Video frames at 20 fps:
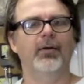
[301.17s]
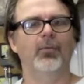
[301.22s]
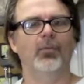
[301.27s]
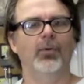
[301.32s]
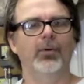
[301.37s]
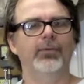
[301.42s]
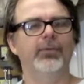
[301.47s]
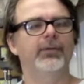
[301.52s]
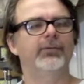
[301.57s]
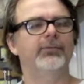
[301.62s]

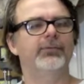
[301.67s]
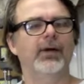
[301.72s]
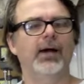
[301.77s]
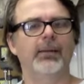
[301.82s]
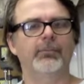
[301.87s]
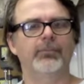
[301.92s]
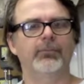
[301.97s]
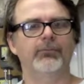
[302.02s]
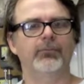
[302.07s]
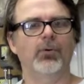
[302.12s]
with this
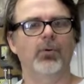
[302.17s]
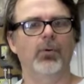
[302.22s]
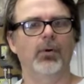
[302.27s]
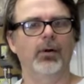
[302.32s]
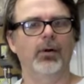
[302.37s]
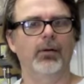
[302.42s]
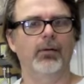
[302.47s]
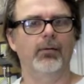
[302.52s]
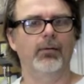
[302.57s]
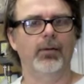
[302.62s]
type of
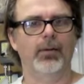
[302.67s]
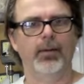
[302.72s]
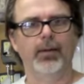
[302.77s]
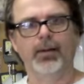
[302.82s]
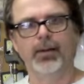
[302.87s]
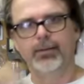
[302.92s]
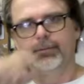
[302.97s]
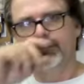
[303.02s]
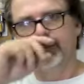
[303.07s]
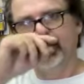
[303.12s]
coil.
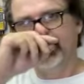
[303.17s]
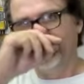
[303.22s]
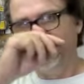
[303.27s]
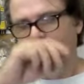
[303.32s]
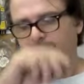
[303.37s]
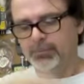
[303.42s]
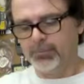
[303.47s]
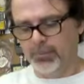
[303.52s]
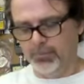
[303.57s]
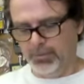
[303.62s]
It's going to
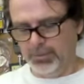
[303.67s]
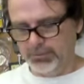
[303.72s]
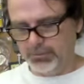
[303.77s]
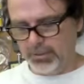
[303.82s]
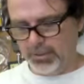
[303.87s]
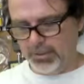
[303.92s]
be so much